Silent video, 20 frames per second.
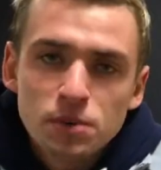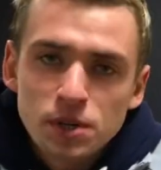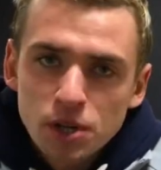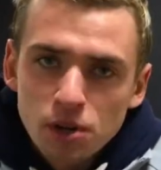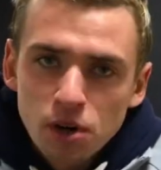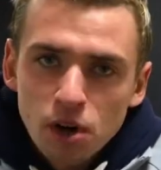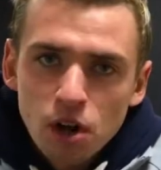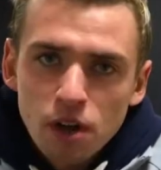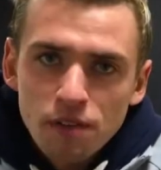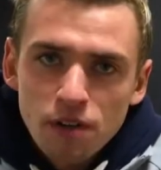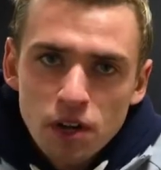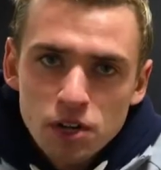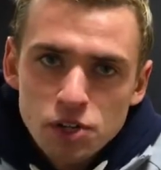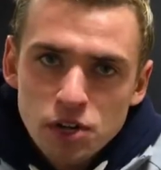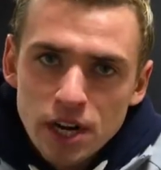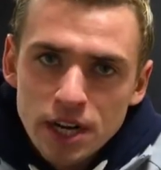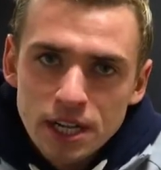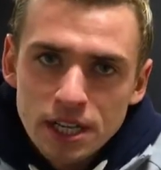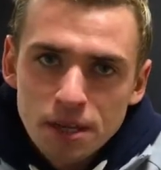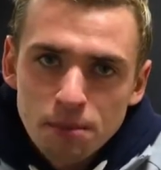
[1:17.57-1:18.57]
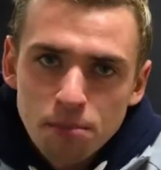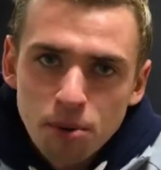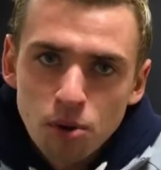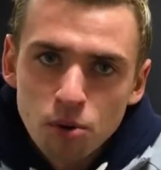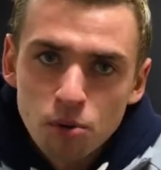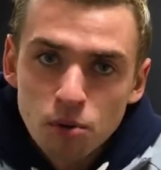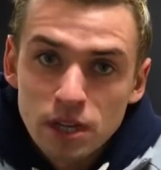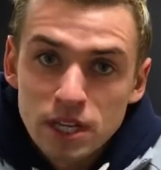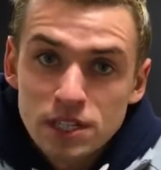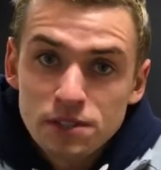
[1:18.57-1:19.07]
we do a lot of our training in the
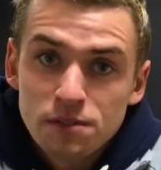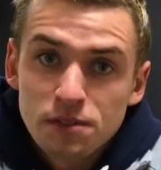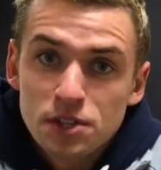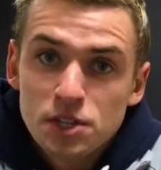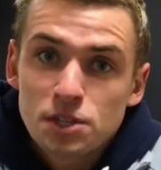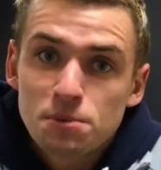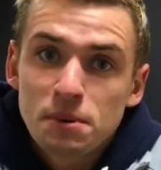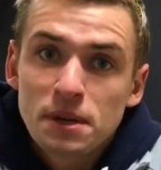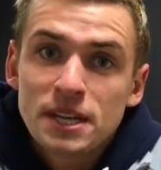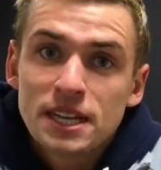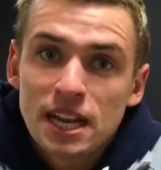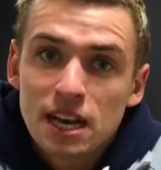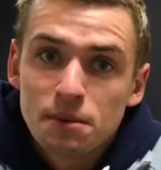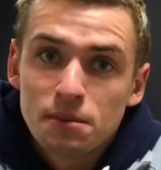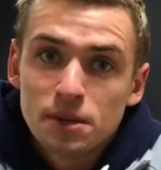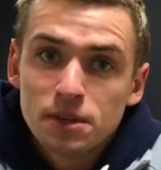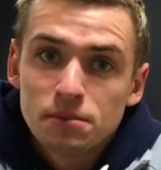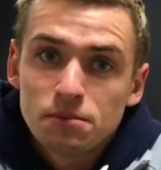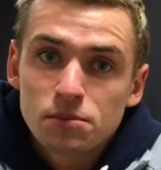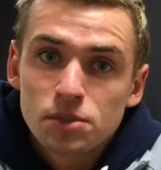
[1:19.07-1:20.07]
pool is for the speed element.